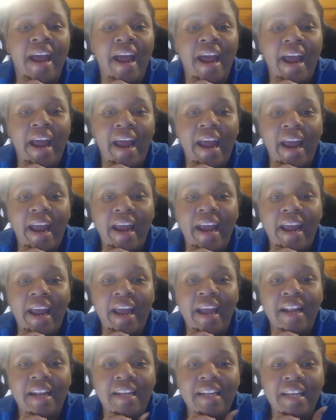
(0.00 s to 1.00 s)

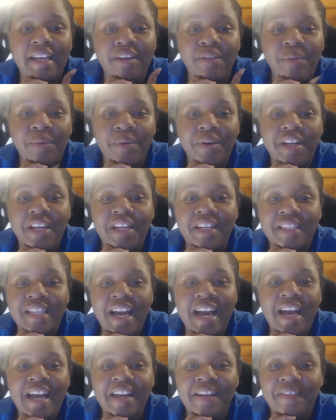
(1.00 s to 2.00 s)
and it reads,
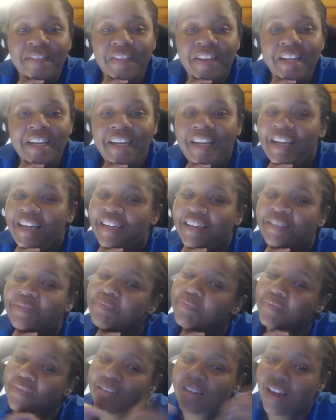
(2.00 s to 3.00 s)
"Hi, Infiniti.
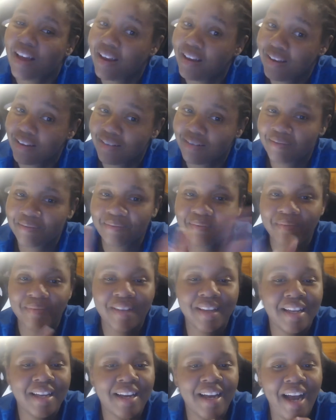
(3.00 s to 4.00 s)
Hi.
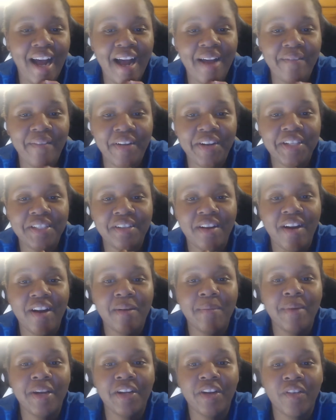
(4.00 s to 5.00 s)
I'm very sorry,
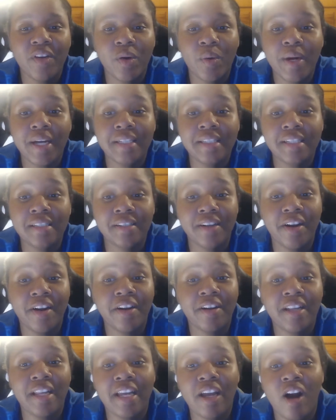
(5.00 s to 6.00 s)
but your request is
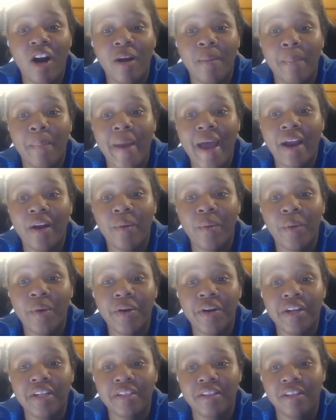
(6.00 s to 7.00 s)
currently on back order
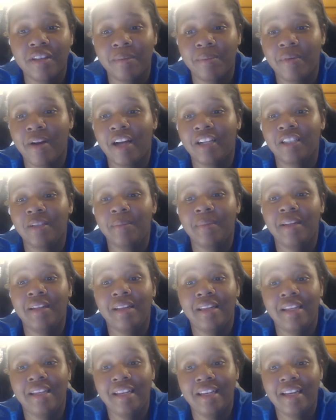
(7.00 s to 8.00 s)
until
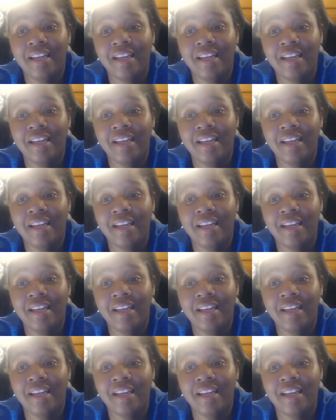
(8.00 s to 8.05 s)
approximately